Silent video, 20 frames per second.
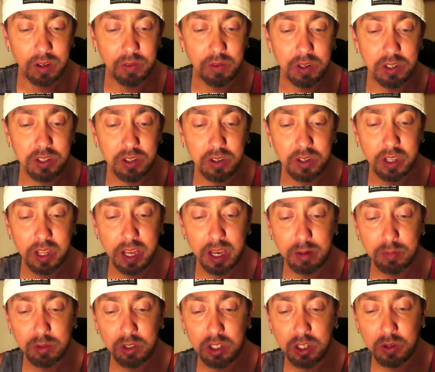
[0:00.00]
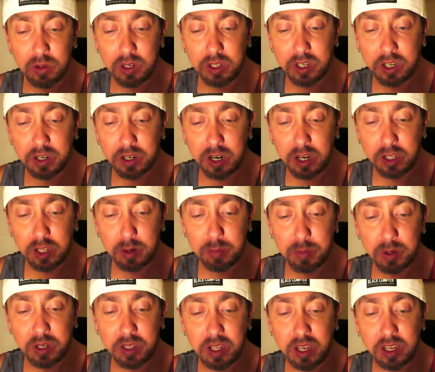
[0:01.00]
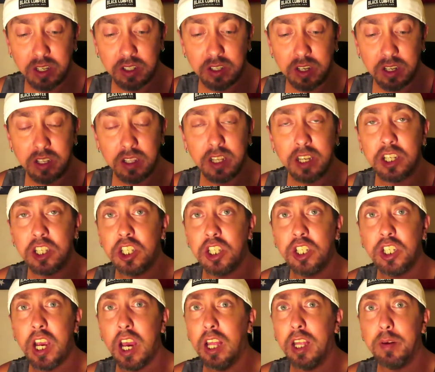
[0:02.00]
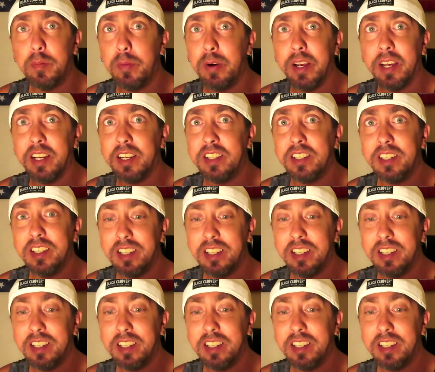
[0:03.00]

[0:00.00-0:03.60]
What do clams do on their on their birthdays? They celebrate.